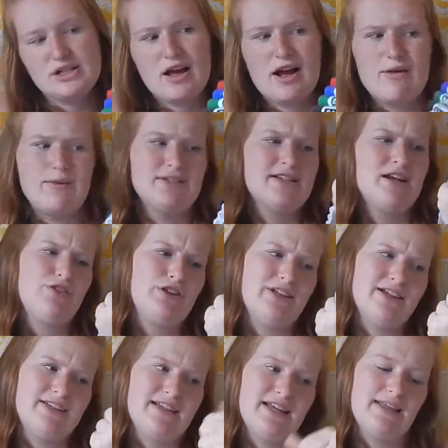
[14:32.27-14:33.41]
I said on the
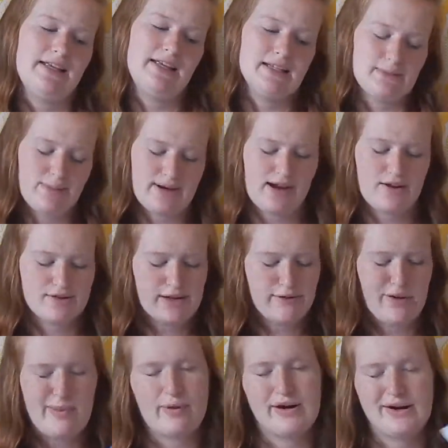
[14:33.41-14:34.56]
list to get these, but I also have
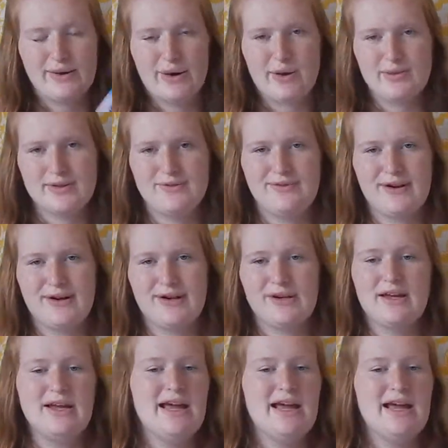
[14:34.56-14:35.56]
whiteboard at home, so I figured